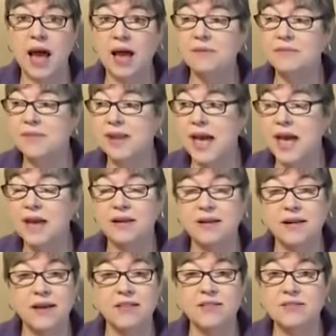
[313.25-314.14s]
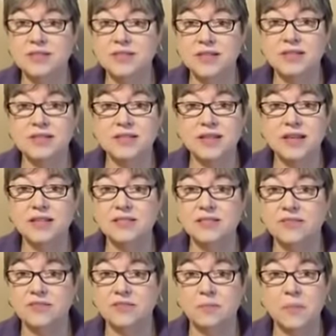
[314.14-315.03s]
I'm down another
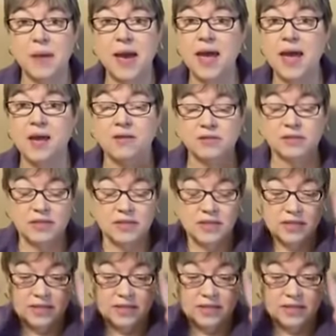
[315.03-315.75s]
0.6 pounds